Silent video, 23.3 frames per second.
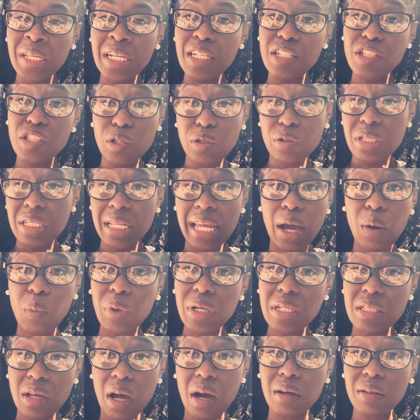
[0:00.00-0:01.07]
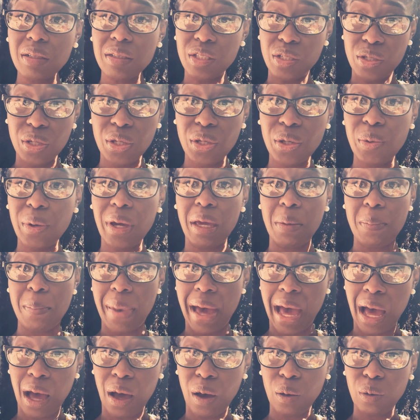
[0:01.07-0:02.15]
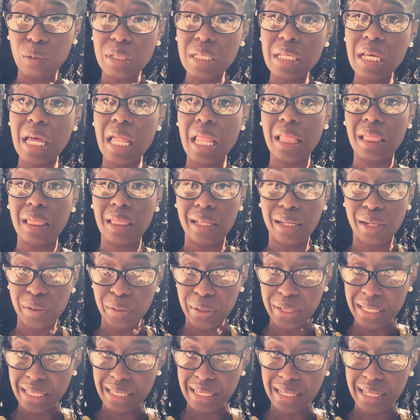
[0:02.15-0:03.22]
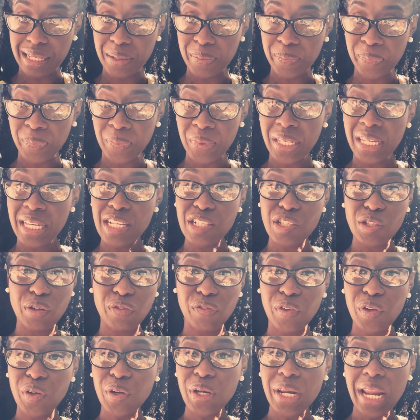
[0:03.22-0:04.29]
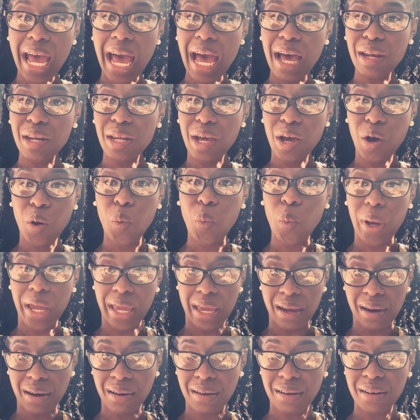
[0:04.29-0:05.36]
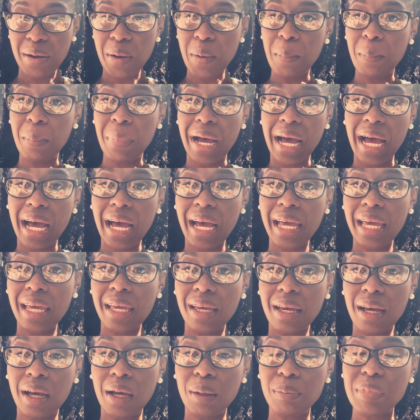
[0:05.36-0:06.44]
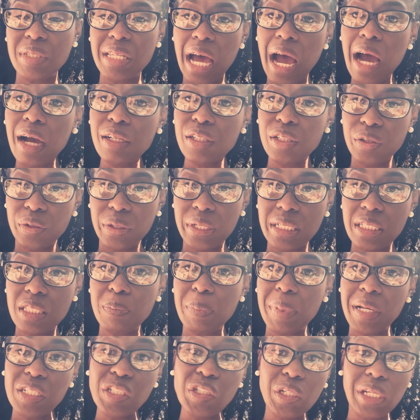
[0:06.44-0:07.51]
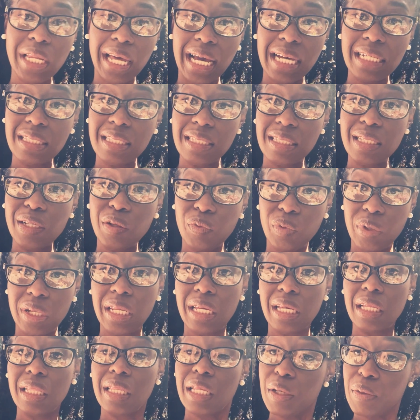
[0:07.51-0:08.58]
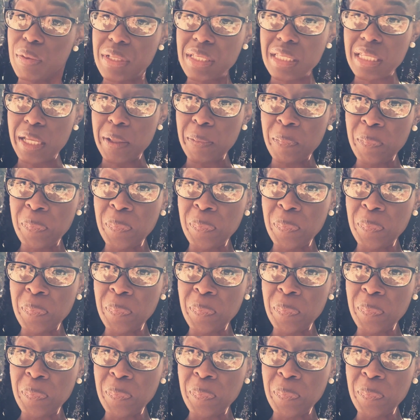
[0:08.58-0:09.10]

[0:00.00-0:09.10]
So, today I want to talk to you about literacy. So, if you're not aware, my doctorate specializes in reading and literacy,